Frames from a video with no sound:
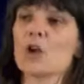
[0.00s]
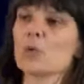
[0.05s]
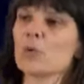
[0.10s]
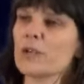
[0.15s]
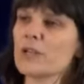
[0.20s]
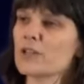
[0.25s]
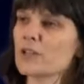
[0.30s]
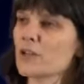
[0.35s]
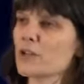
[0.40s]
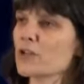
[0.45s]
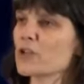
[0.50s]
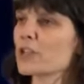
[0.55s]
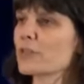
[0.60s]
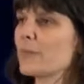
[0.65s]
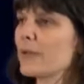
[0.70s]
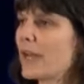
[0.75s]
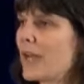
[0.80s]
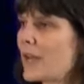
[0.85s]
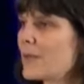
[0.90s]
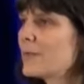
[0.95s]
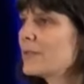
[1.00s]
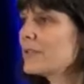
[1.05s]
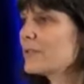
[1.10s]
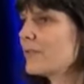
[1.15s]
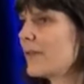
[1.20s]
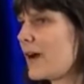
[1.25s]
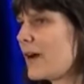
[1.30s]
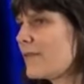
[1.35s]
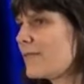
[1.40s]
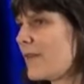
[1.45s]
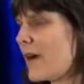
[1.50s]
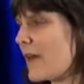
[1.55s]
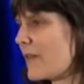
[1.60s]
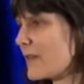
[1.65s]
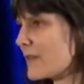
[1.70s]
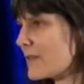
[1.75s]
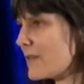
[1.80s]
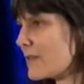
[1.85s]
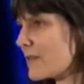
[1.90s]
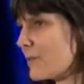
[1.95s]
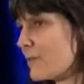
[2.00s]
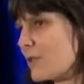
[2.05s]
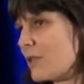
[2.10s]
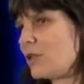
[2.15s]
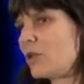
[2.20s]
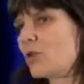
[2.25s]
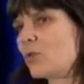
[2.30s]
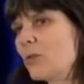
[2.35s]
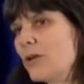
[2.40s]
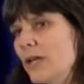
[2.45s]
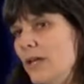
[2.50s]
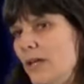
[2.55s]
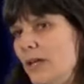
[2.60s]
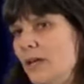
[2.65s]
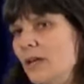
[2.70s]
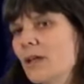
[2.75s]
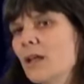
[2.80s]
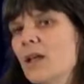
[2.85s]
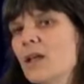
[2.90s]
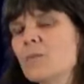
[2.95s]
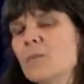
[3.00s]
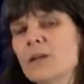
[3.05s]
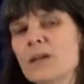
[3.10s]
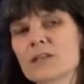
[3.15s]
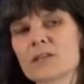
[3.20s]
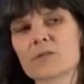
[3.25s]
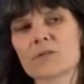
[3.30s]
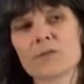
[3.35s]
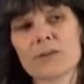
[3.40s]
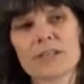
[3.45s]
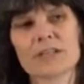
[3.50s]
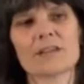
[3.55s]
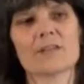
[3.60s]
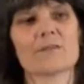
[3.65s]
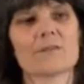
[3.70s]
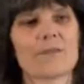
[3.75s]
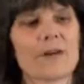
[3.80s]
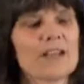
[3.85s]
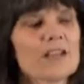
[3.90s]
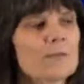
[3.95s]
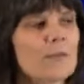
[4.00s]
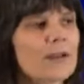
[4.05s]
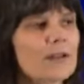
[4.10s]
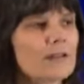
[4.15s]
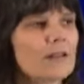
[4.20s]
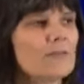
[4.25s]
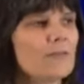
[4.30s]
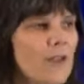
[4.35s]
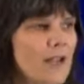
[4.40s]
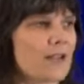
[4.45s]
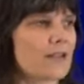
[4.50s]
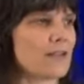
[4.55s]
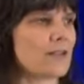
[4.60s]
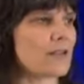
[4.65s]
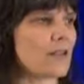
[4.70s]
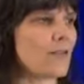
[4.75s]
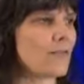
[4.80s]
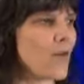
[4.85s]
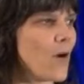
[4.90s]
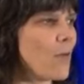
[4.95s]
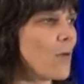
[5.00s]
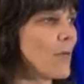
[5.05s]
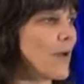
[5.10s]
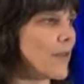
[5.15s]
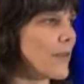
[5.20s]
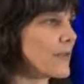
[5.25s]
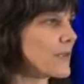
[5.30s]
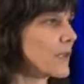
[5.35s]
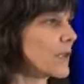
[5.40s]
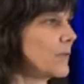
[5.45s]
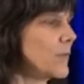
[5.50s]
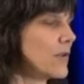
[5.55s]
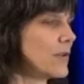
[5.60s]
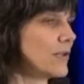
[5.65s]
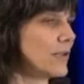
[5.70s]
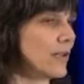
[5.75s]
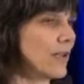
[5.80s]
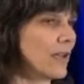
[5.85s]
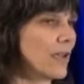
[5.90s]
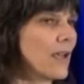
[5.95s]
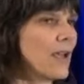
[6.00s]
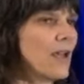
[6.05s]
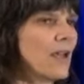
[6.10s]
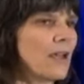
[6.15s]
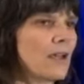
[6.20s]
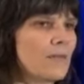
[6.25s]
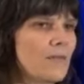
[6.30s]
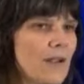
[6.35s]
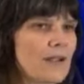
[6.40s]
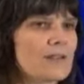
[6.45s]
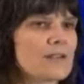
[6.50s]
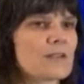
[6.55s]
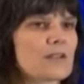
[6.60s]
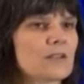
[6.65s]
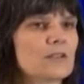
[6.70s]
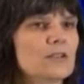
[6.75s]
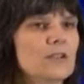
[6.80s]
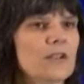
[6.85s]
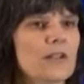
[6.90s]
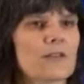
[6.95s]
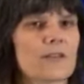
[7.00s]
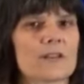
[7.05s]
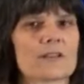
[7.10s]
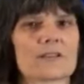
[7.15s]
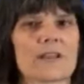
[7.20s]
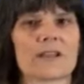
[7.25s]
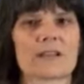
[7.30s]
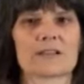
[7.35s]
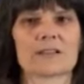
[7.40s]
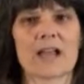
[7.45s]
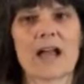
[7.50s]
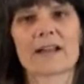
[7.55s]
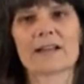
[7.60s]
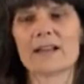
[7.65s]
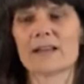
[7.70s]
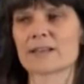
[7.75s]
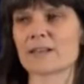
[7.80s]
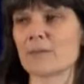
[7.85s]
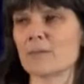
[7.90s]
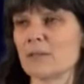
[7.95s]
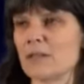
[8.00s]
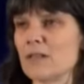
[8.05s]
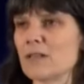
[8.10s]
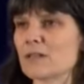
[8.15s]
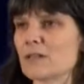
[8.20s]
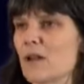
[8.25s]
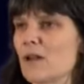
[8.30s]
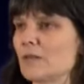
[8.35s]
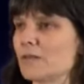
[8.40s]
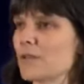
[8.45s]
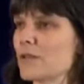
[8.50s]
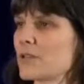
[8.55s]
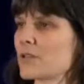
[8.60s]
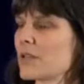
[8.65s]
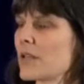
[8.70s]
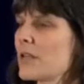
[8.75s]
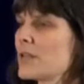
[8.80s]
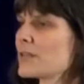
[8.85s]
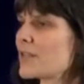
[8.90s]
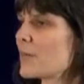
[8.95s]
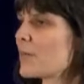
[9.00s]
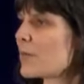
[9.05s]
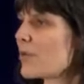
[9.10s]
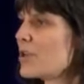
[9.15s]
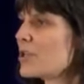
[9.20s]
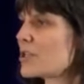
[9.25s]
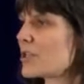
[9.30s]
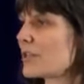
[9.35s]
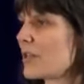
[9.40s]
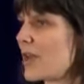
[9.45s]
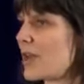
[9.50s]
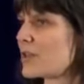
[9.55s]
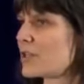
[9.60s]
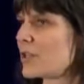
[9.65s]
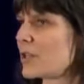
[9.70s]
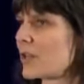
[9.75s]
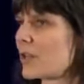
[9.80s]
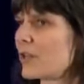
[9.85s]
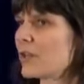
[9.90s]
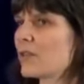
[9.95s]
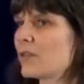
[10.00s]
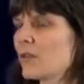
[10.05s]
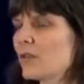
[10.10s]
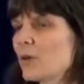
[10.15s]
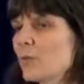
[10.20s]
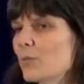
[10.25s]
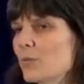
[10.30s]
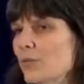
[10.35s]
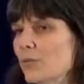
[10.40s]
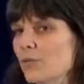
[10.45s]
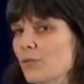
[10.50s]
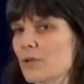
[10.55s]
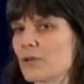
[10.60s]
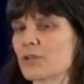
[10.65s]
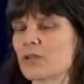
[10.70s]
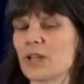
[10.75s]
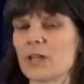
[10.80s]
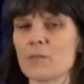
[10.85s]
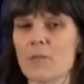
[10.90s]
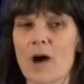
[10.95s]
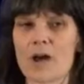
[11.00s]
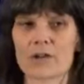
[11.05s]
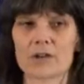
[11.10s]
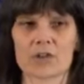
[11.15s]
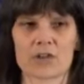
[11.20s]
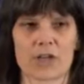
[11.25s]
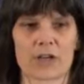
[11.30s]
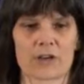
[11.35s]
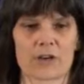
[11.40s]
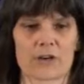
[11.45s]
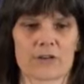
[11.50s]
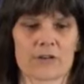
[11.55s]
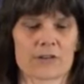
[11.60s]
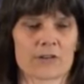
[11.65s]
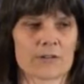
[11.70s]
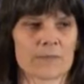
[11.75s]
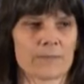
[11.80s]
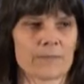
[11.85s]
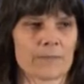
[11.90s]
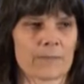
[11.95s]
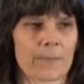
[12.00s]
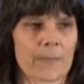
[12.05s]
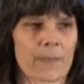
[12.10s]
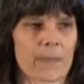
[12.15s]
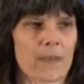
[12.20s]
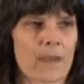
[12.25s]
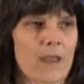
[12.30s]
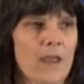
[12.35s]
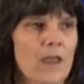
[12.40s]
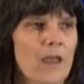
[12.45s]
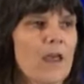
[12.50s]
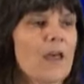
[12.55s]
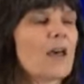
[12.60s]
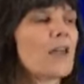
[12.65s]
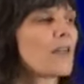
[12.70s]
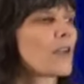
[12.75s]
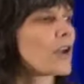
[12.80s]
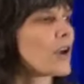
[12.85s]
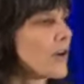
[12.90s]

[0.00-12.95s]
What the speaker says: Researchers have been able to verify the systems in green because of recent fundamental advances in the formal methods community, advances including things like SAT and SMT solvers, separation logic, theorem provers, and model checkers. The